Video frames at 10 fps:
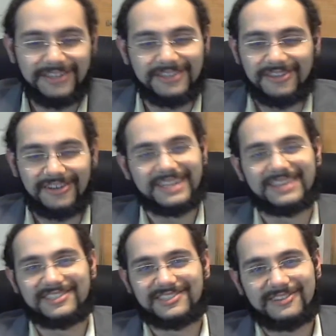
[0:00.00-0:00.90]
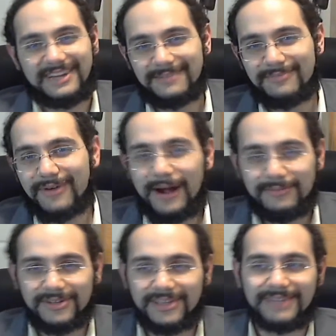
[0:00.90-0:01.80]
couldn't look at the screen
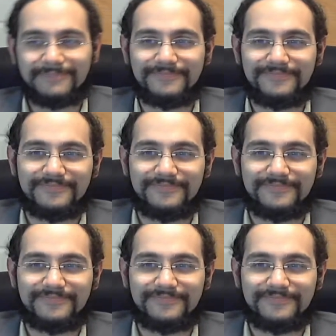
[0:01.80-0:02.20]
properly